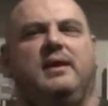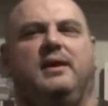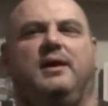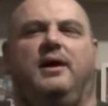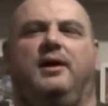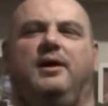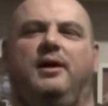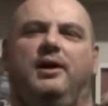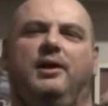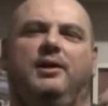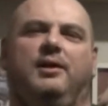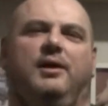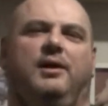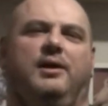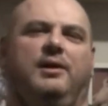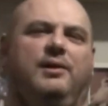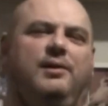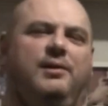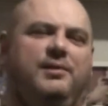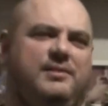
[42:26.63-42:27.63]

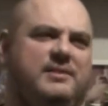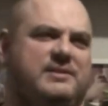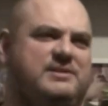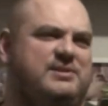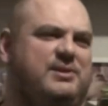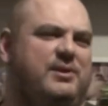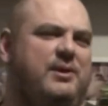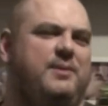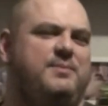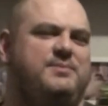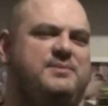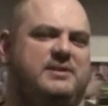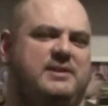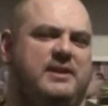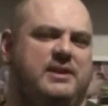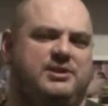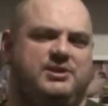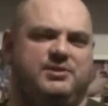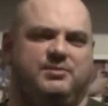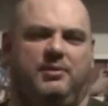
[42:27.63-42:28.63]
a lot of the times,
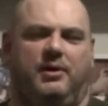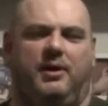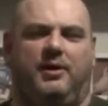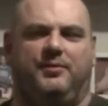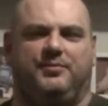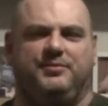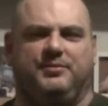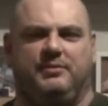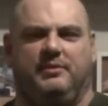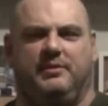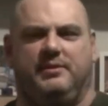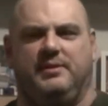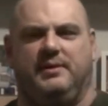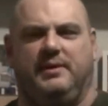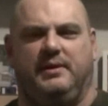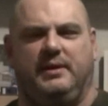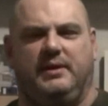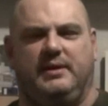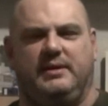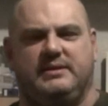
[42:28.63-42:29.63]
unless you're
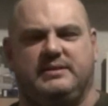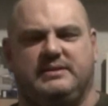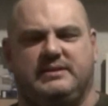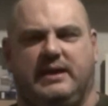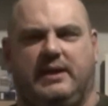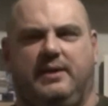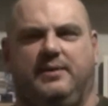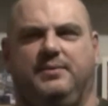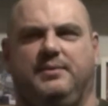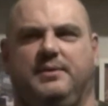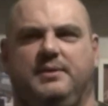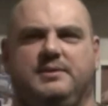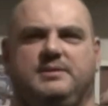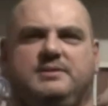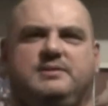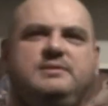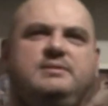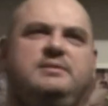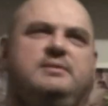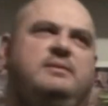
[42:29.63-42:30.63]
after a sound
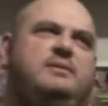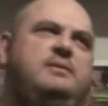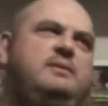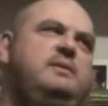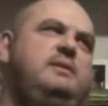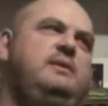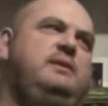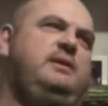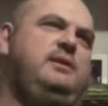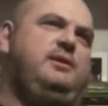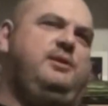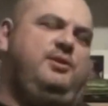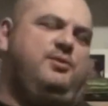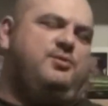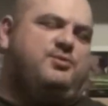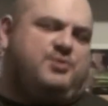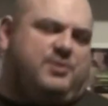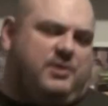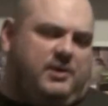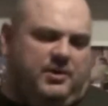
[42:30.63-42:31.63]
that's,
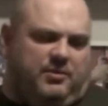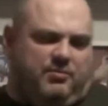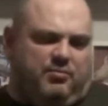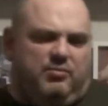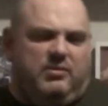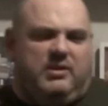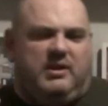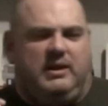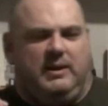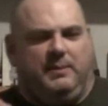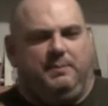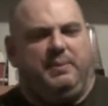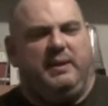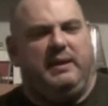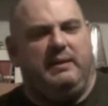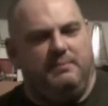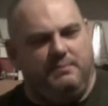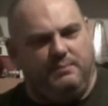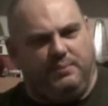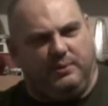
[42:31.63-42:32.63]
you're trying to really
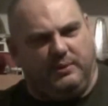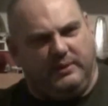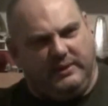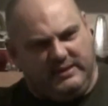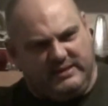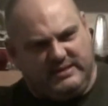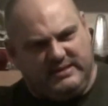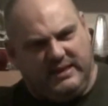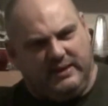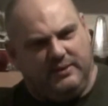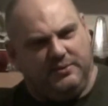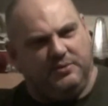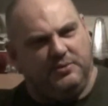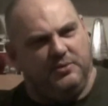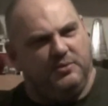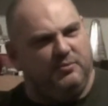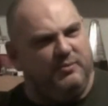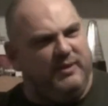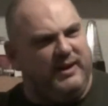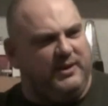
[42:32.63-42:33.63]
pinpoint the sound
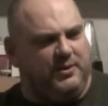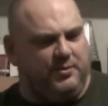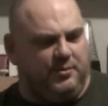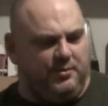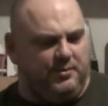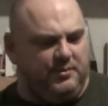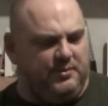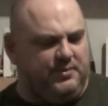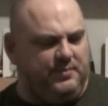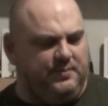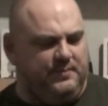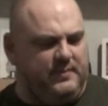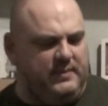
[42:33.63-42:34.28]
on a record.